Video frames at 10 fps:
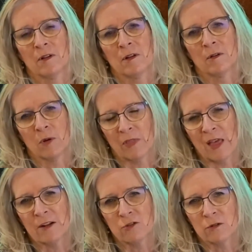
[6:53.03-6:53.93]
with
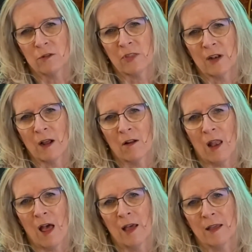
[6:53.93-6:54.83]
that truth in our
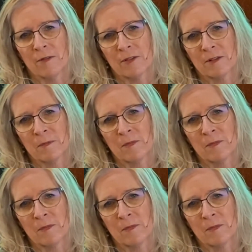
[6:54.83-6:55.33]
lives,